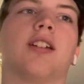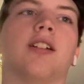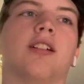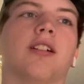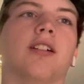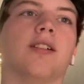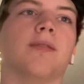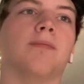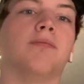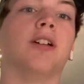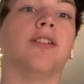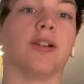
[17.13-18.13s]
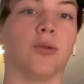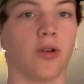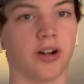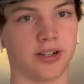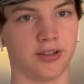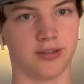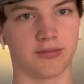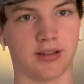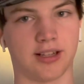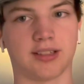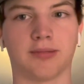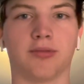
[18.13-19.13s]
But if I were to use
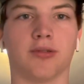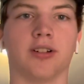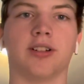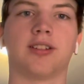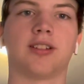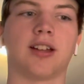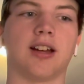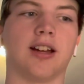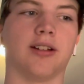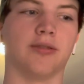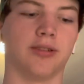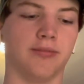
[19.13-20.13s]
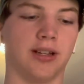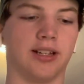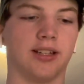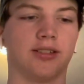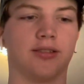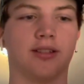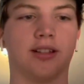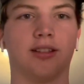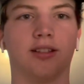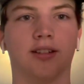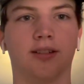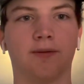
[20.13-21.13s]
plastic boards, I would make it so that
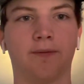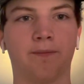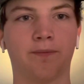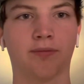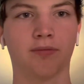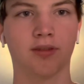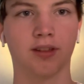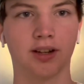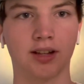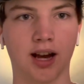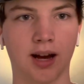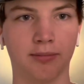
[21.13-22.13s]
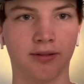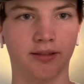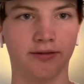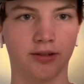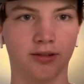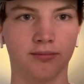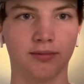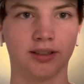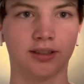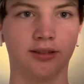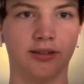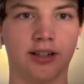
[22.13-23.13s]
the top of the foam is
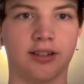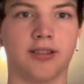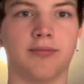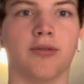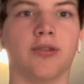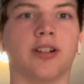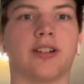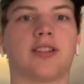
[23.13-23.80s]
glued onto the board.